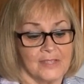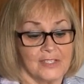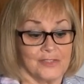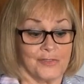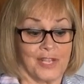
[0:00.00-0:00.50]

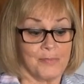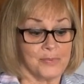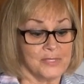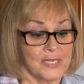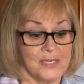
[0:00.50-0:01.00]
So they
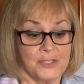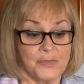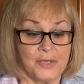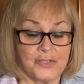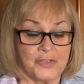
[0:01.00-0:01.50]
proceeded to
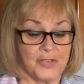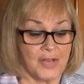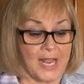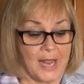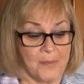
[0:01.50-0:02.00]
pitch their
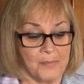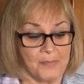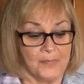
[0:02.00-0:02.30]
camp.